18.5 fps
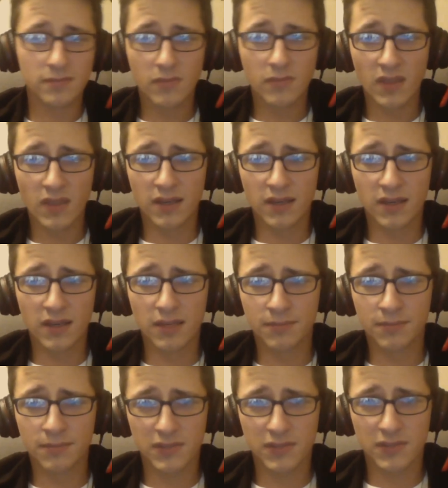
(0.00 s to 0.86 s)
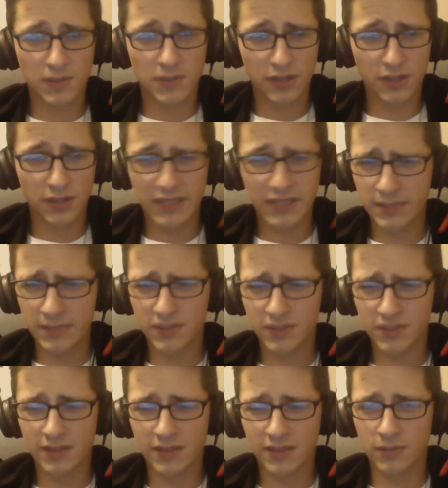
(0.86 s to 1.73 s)
There's some other
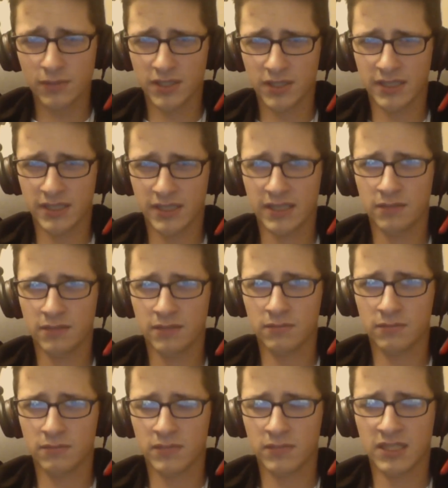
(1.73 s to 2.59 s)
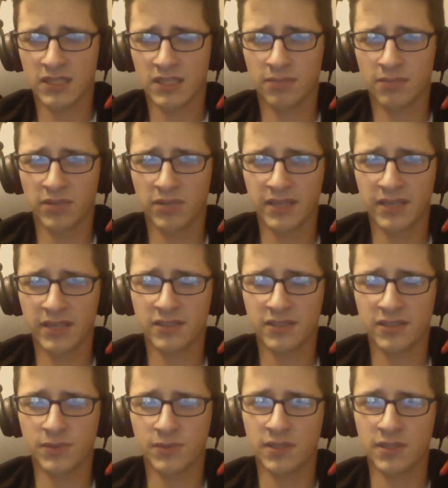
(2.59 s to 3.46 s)
games that I'm looking at playing
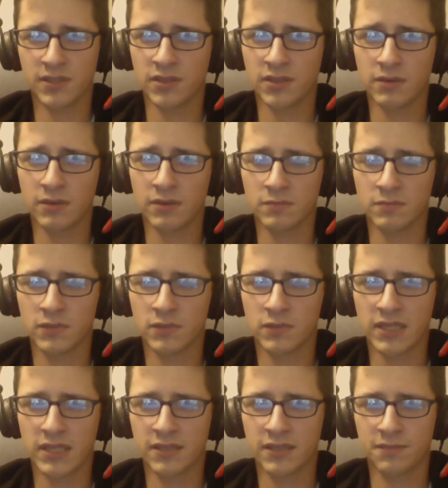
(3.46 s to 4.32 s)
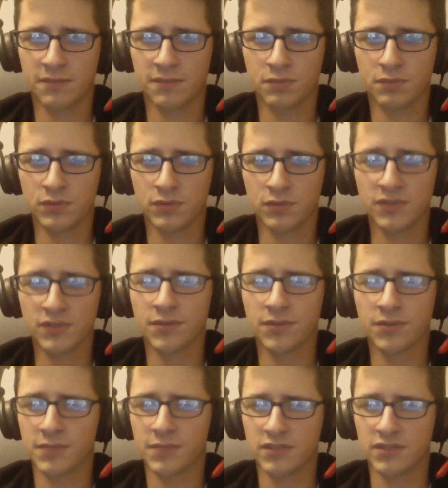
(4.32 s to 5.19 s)
as we go. I'm kind of perusing
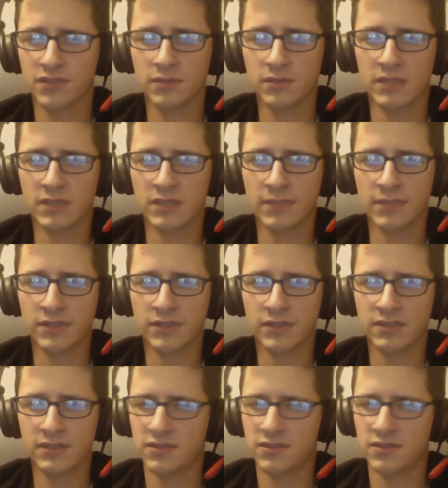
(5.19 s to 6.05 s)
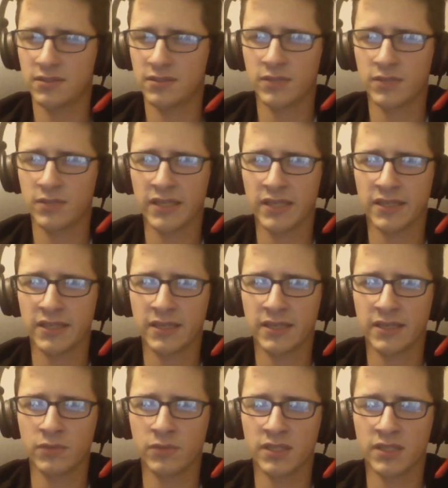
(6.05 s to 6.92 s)
through my stream library, seeing what I
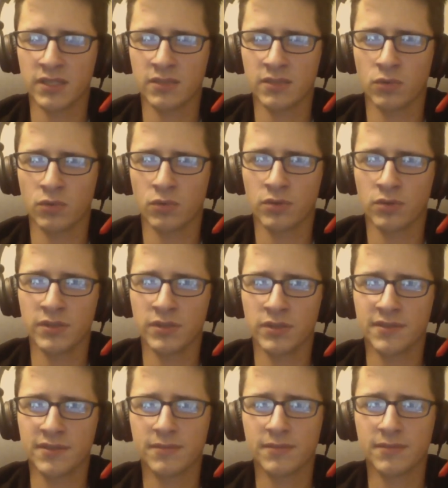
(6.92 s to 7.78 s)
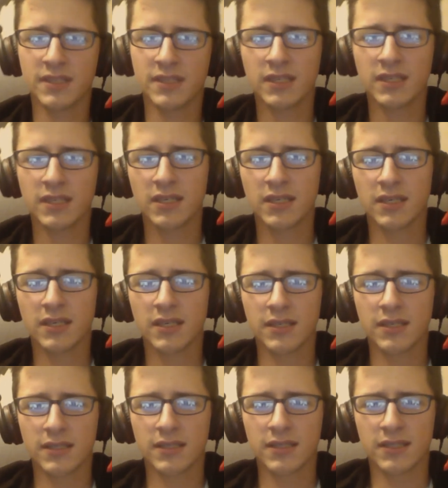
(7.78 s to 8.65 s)
got and what I can work with.
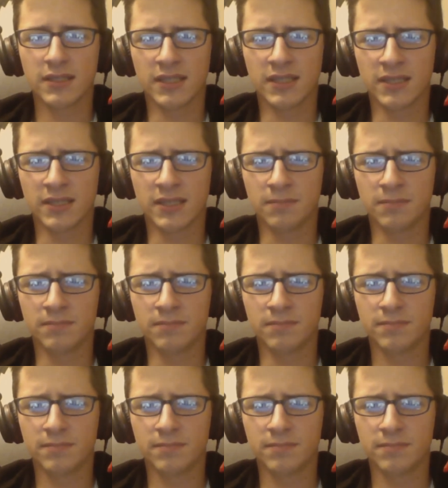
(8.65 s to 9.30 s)
And